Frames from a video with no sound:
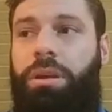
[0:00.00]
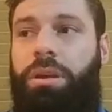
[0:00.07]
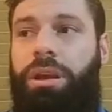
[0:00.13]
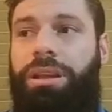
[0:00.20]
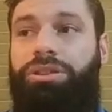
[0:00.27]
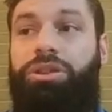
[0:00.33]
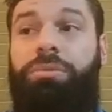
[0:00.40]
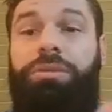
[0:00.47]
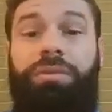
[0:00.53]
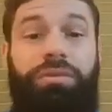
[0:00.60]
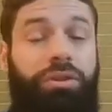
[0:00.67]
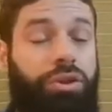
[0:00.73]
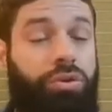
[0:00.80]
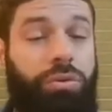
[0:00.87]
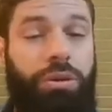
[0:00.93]
in terms of
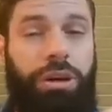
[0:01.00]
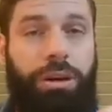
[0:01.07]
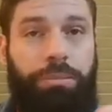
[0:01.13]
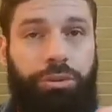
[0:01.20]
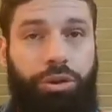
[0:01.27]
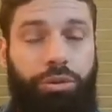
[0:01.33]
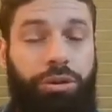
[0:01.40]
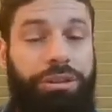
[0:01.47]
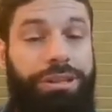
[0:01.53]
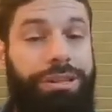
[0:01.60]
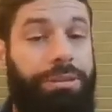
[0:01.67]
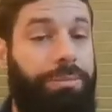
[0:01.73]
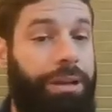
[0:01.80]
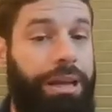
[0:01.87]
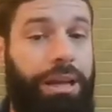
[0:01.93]
Google
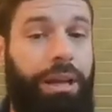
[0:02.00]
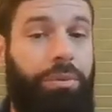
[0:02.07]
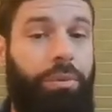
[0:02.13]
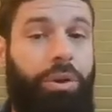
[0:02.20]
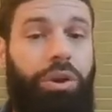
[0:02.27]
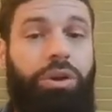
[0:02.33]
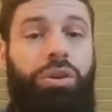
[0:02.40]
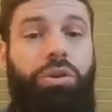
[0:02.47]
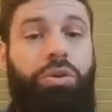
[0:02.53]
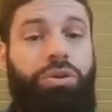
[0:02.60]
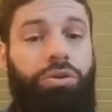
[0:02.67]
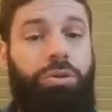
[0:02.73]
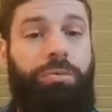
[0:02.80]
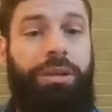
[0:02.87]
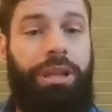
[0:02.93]
Display Network, those
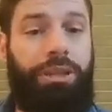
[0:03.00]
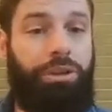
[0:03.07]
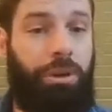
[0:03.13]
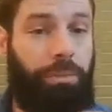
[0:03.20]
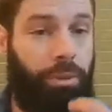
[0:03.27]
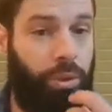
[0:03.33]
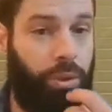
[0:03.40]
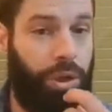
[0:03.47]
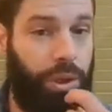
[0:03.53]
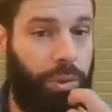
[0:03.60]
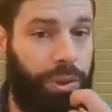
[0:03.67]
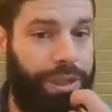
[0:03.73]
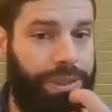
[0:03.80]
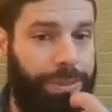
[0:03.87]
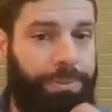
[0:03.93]
would be the top local
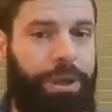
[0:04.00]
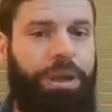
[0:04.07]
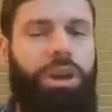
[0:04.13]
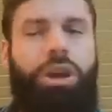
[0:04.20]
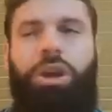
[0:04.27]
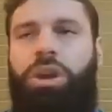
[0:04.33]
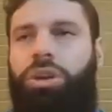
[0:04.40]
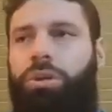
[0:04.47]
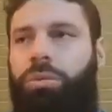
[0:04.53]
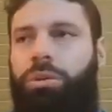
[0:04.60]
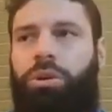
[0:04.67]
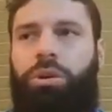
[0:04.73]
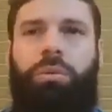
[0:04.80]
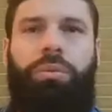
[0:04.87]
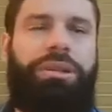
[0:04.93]
ones. But you will
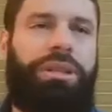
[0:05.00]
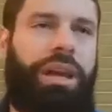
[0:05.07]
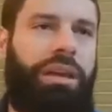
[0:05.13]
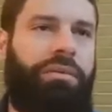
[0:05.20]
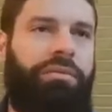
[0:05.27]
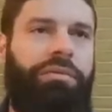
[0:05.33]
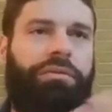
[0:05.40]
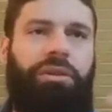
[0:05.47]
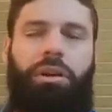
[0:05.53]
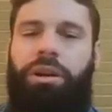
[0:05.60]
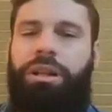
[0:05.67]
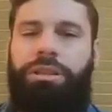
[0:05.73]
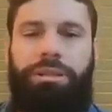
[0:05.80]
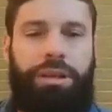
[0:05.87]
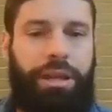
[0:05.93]
always get
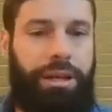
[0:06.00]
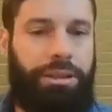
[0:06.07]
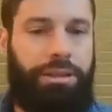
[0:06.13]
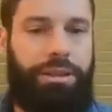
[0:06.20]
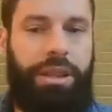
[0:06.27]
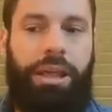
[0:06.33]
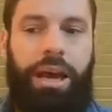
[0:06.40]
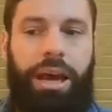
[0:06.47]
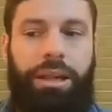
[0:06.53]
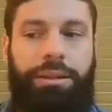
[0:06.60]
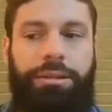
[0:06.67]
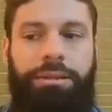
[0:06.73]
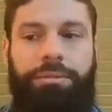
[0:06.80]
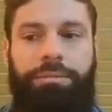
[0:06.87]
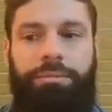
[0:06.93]
foreign sites
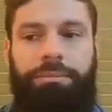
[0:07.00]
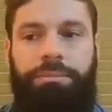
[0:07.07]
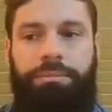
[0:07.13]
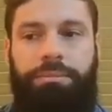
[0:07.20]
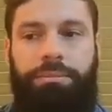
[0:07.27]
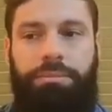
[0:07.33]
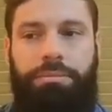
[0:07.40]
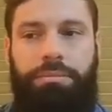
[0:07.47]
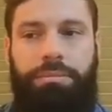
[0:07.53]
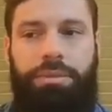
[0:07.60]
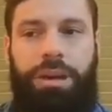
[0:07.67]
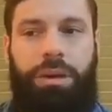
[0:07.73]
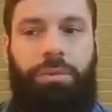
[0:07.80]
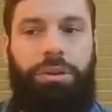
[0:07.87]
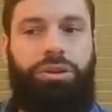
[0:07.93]
that
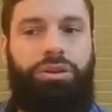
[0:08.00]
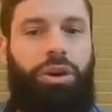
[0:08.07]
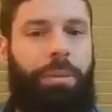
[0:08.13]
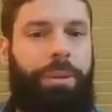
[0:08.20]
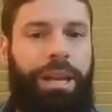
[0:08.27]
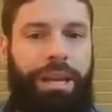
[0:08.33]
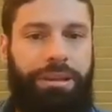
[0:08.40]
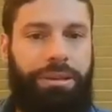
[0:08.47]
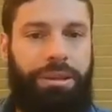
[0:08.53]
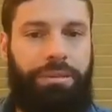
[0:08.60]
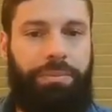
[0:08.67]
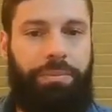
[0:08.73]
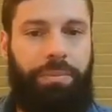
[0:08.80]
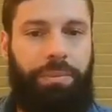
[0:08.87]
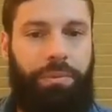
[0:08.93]
will dominate it,
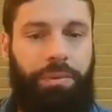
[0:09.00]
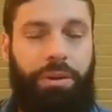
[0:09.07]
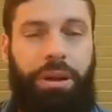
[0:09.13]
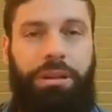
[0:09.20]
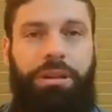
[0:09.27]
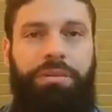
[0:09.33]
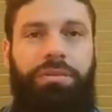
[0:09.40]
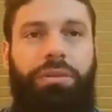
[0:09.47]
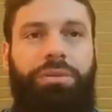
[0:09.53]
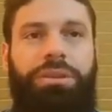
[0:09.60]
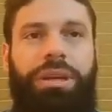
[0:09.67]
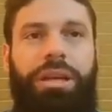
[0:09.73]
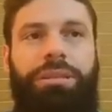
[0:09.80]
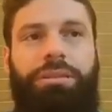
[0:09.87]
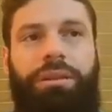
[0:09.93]
right? The few
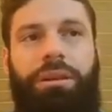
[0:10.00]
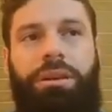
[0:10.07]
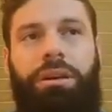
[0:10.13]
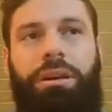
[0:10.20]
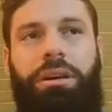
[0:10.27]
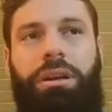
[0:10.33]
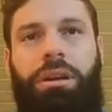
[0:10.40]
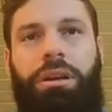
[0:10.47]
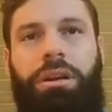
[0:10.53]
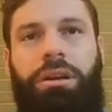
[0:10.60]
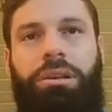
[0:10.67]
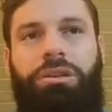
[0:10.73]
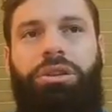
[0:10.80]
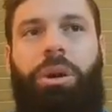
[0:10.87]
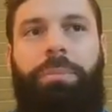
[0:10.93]
sites that are
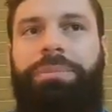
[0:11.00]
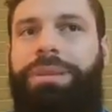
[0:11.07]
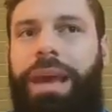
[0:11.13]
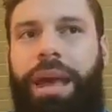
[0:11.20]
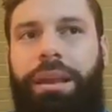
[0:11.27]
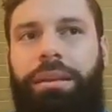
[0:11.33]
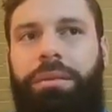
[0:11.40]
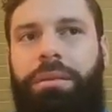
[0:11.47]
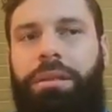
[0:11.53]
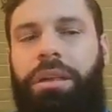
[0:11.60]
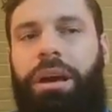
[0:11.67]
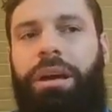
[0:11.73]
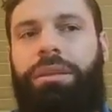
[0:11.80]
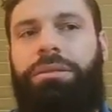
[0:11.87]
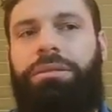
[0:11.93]
top 10
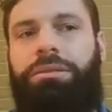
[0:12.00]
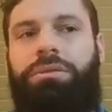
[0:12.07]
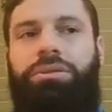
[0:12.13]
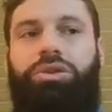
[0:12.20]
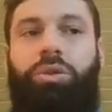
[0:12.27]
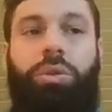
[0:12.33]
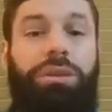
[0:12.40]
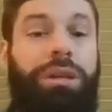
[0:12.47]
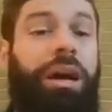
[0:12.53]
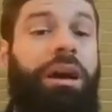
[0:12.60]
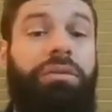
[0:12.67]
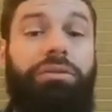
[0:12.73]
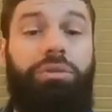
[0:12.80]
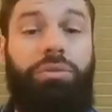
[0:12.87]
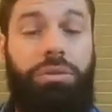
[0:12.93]
that don't
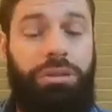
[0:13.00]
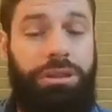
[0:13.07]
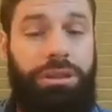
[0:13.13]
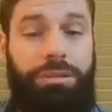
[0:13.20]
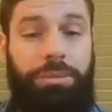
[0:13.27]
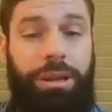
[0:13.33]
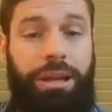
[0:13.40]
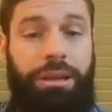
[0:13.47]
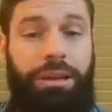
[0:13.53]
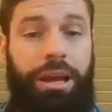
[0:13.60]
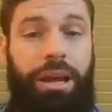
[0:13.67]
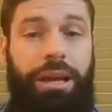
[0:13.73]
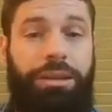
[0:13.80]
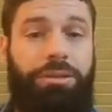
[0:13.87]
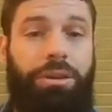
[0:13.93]
have Google Display
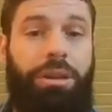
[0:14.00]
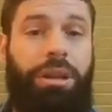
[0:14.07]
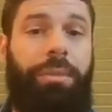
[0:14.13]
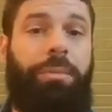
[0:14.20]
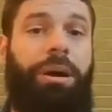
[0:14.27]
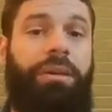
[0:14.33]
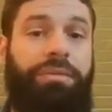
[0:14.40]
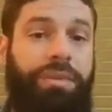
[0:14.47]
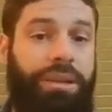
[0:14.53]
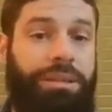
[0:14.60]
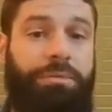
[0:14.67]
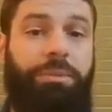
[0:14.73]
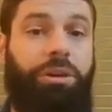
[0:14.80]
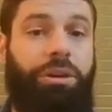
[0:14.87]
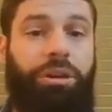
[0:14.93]
ads on them are
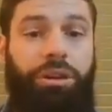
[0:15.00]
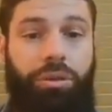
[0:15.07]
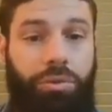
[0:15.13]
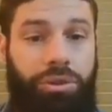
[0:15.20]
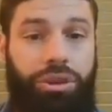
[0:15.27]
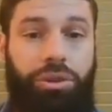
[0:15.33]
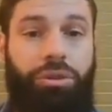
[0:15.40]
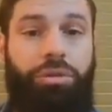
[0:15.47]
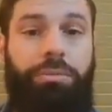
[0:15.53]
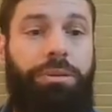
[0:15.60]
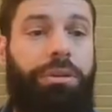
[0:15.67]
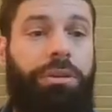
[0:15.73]
Facebook, YouTube,